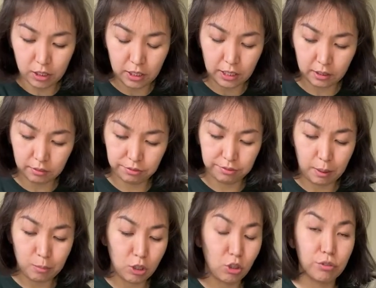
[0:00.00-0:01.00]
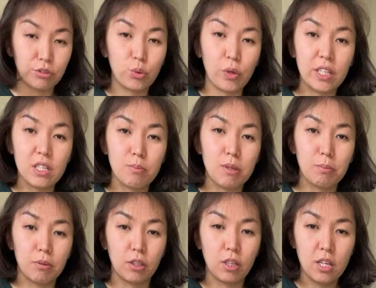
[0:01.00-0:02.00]
like family of 20
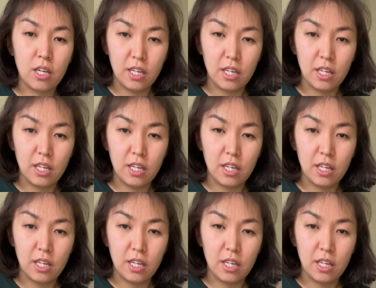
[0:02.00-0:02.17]
people.